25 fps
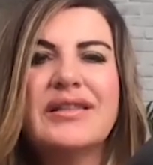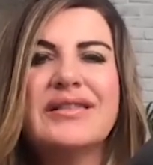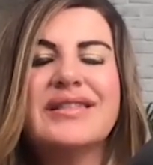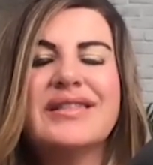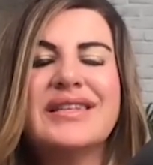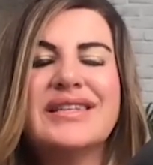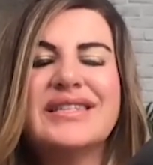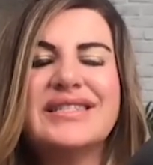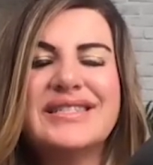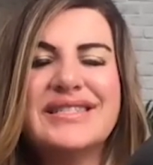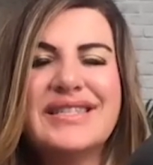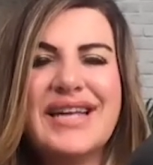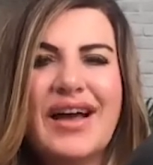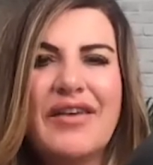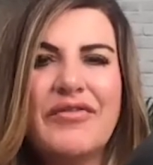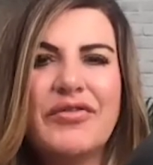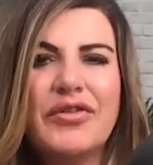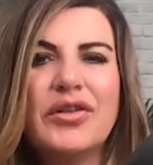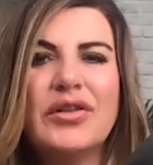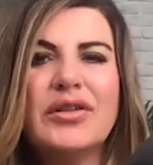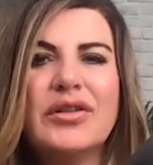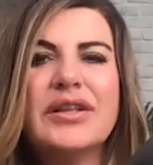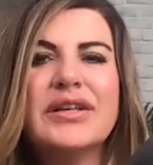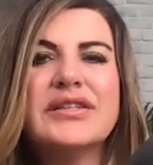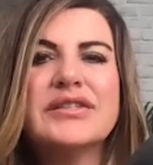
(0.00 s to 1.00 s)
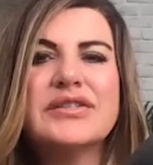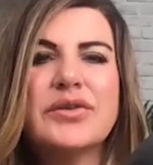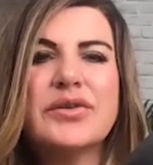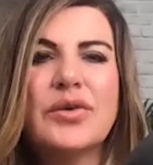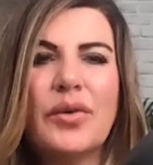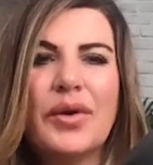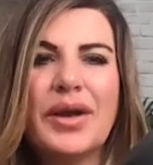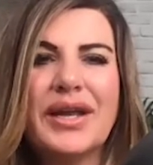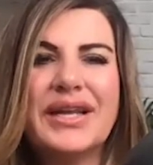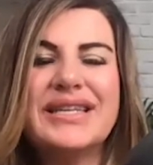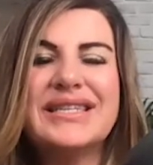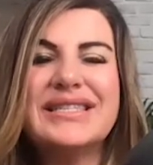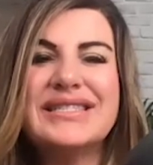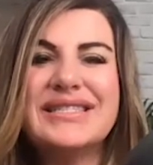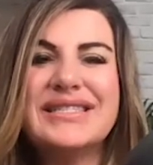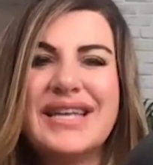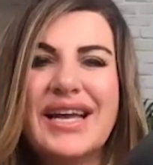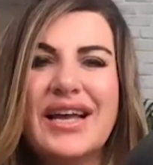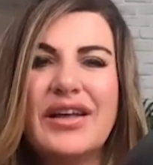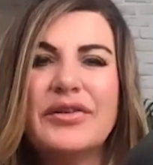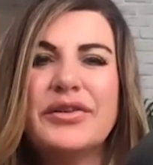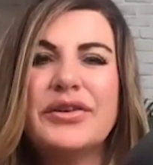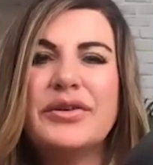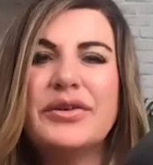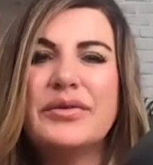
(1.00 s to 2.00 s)
the devil is going to
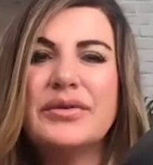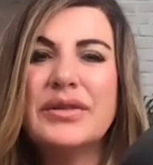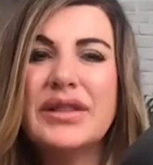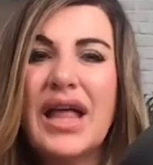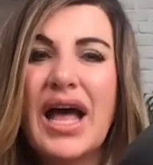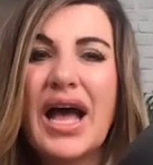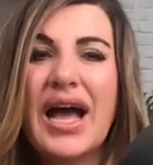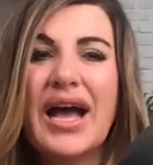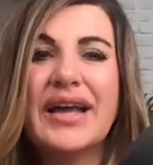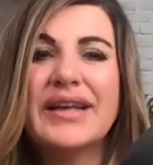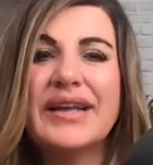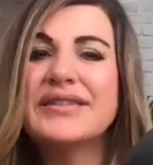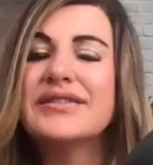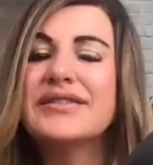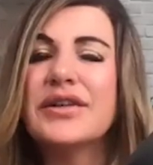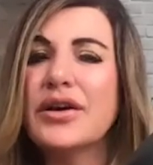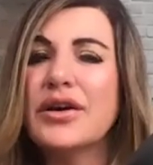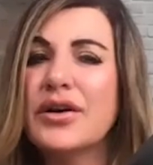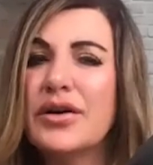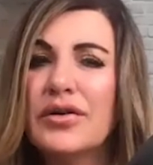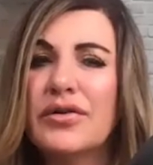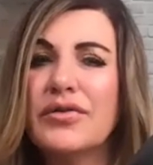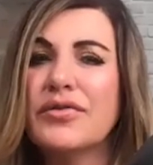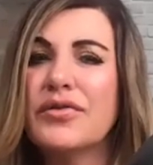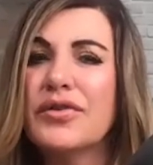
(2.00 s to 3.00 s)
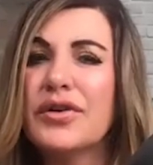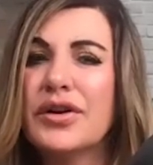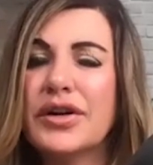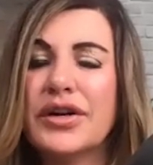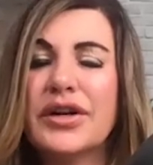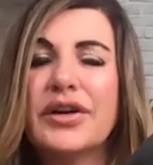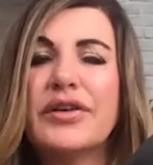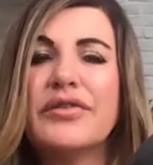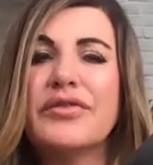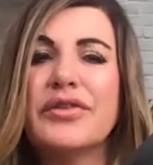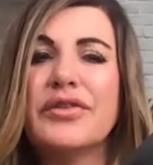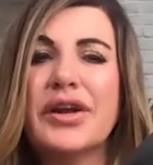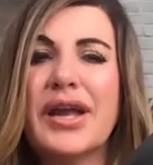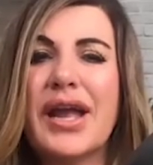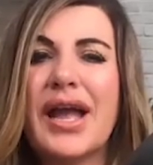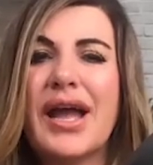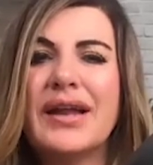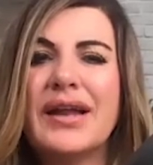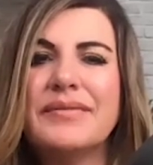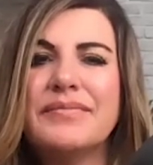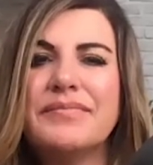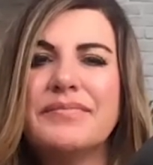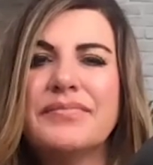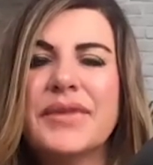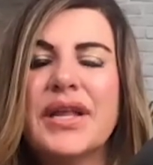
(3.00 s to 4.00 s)
tell you lies over and over
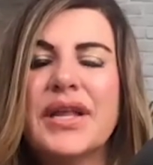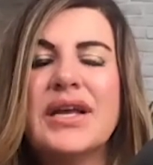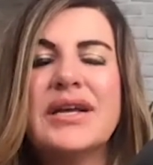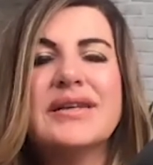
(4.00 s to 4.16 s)
again.